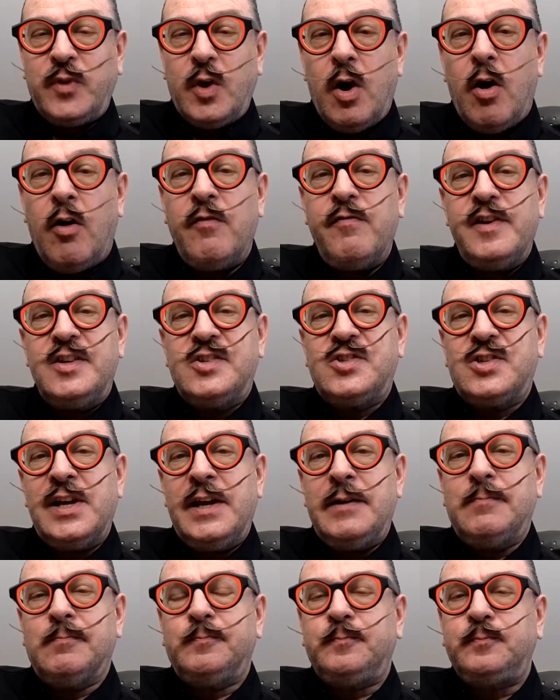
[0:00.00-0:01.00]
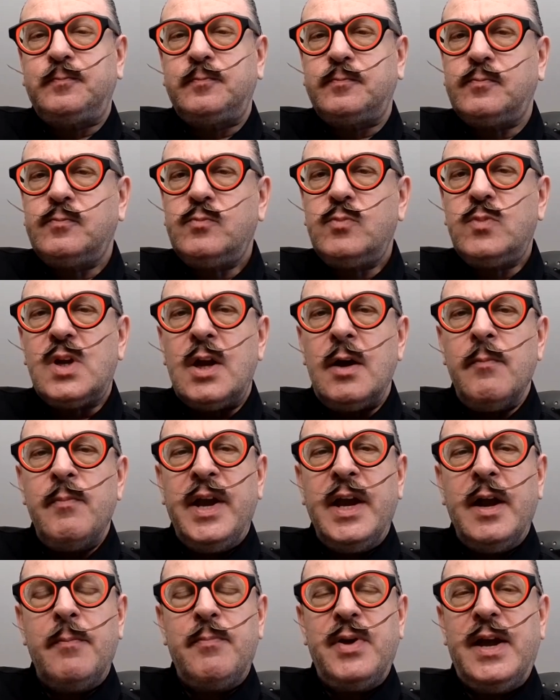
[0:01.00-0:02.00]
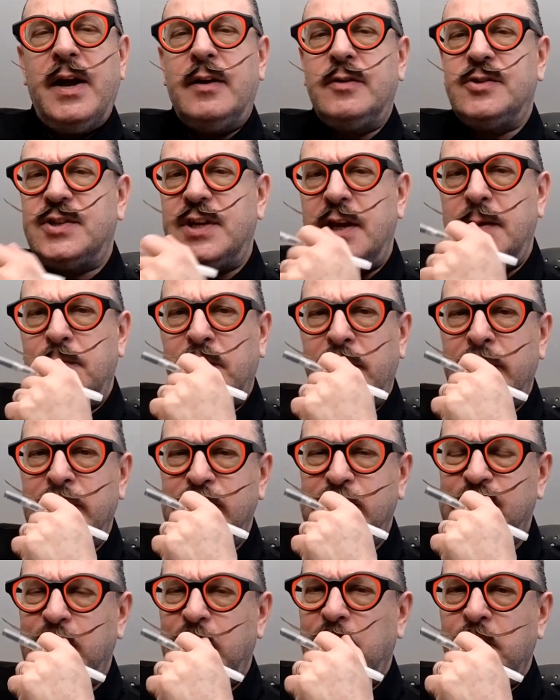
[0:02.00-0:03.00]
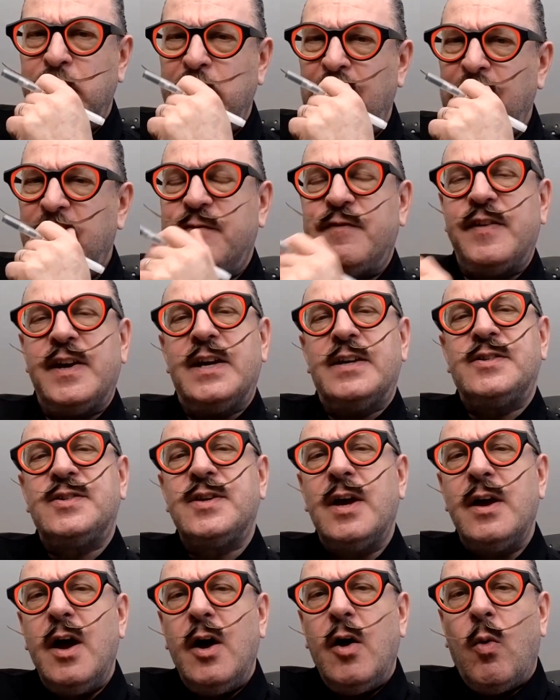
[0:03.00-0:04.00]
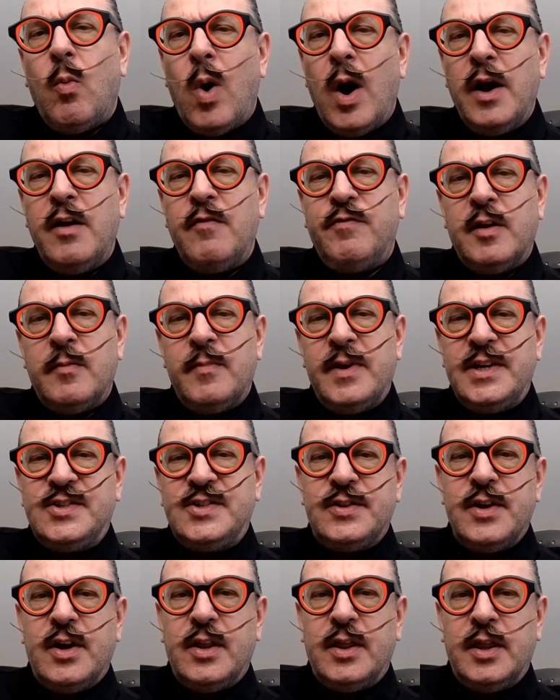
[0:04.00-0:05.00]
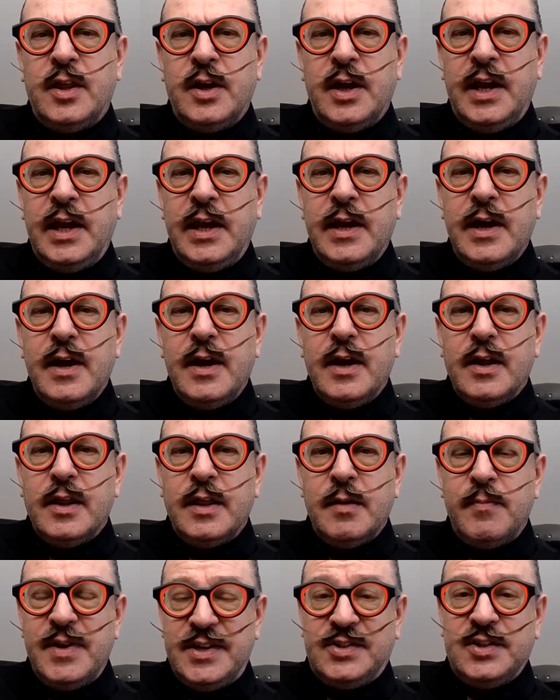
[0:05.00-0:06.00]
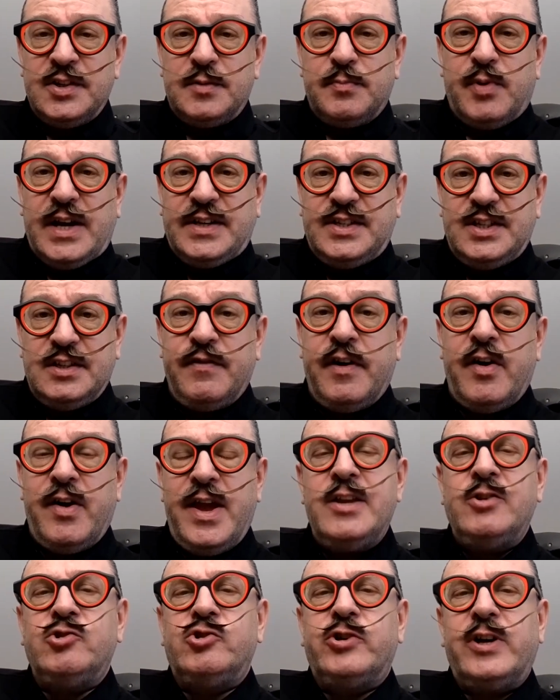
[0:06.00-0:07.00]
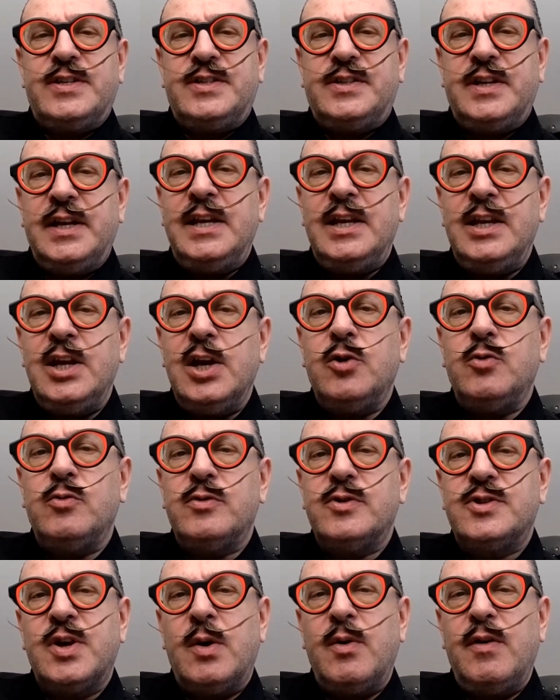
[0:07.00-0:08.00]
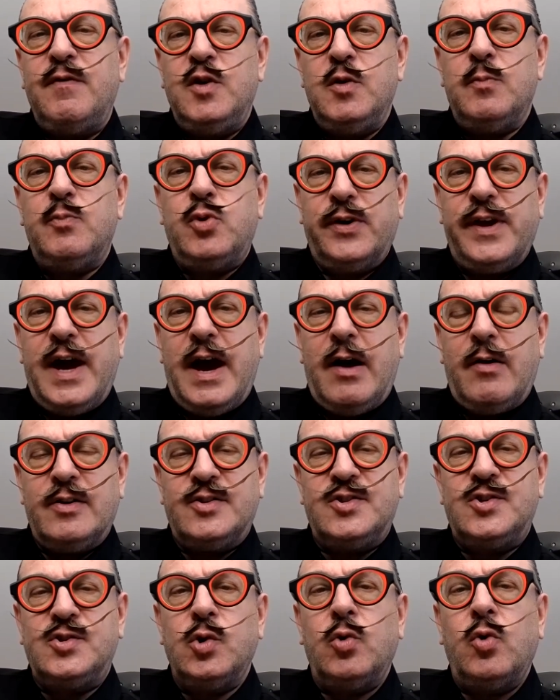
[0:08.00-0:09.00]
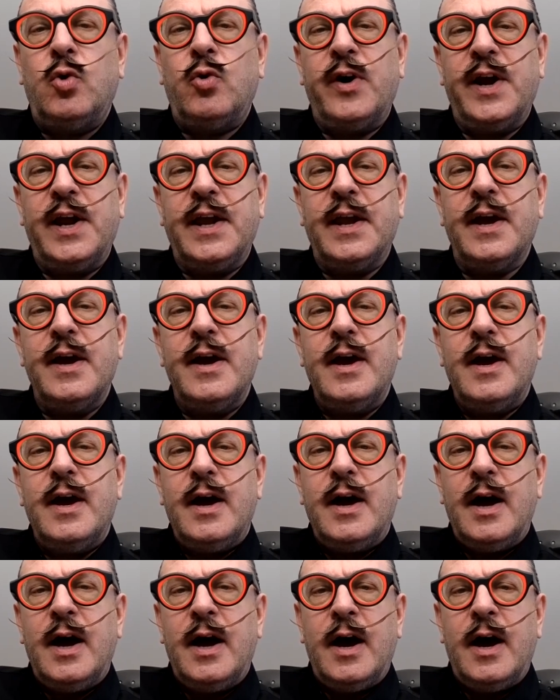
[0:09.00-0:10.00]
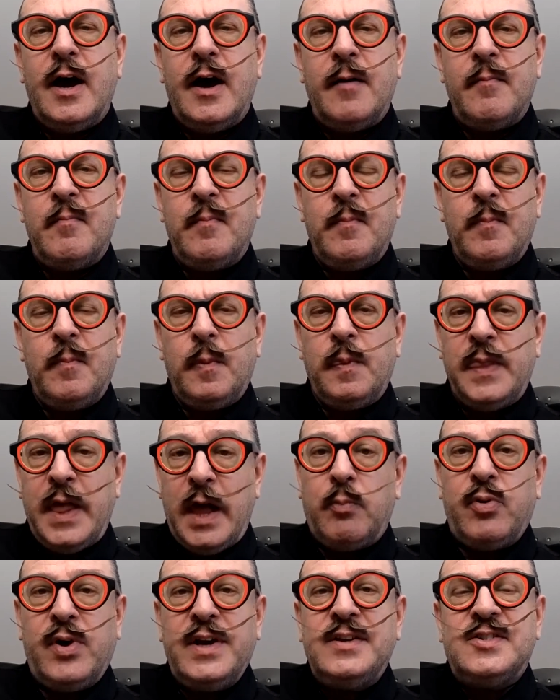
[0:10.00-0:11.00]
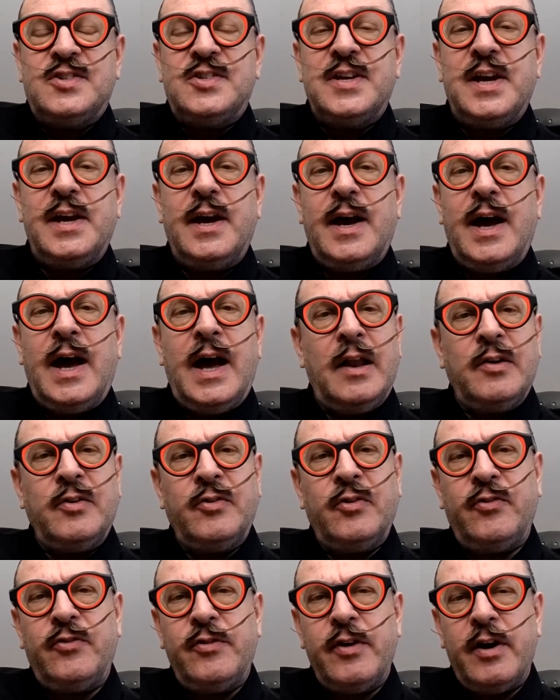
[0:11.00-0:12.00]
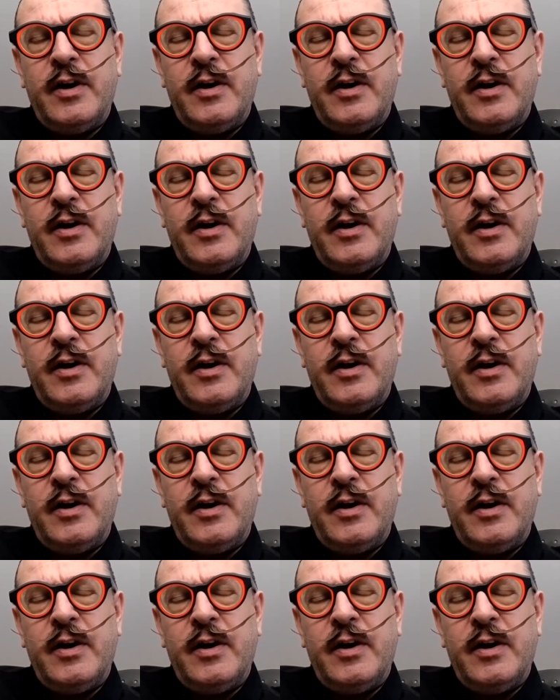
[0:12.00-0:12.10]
Obviously, being a PLC brings certain benefits. One of them is that the business press is very interested in you. So if you put out a story, they'll print it. And